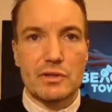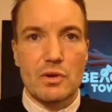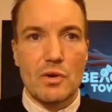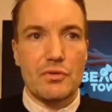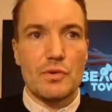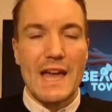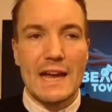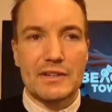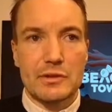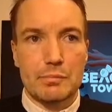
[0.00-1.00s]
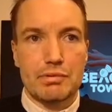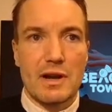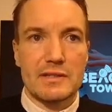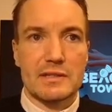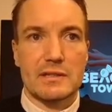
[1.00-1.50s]
to go through the actual
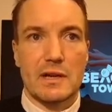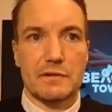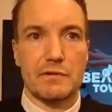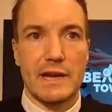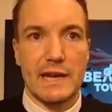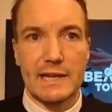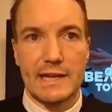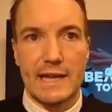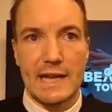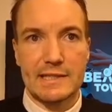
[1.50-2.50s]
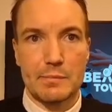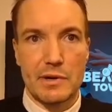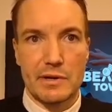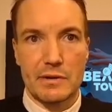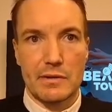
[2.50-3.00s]
process of creating an asset
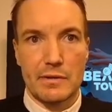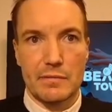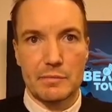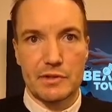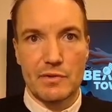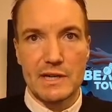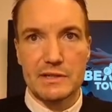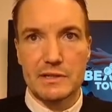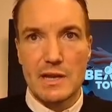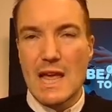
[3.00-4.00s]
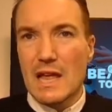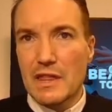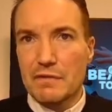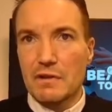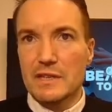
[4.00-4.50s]
model from scratch.
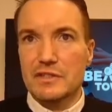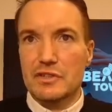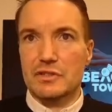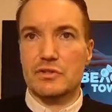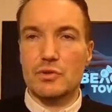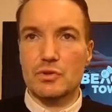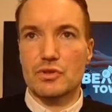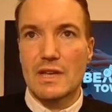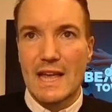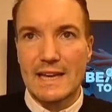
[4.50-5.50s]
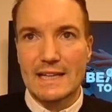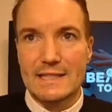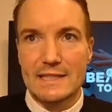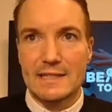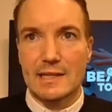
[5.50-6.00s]
Therefore, let's just use an
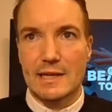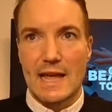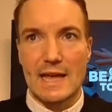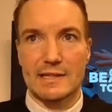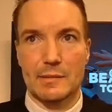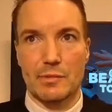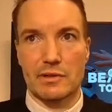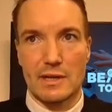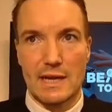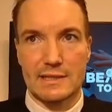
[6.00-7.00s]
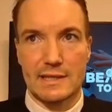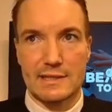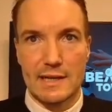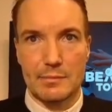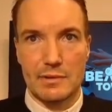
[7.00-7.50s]
existing asset model as
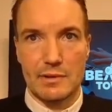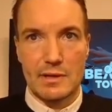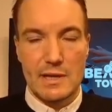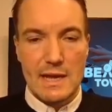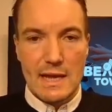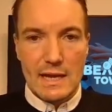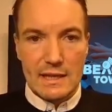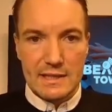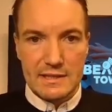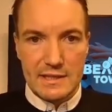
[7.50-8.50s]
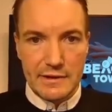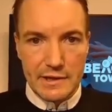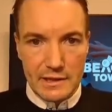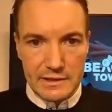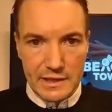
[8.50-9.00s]
example. Let's
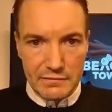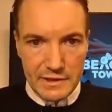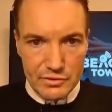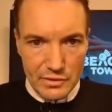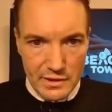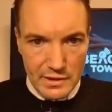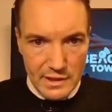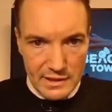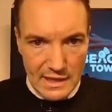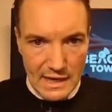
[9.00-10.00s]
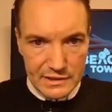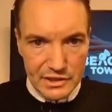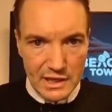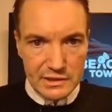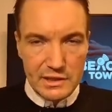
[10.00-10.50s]
delve into the car
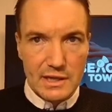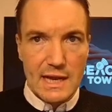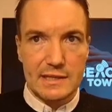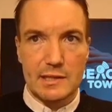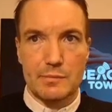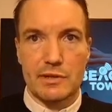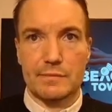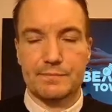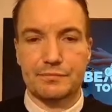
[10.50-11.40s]
charger asset model.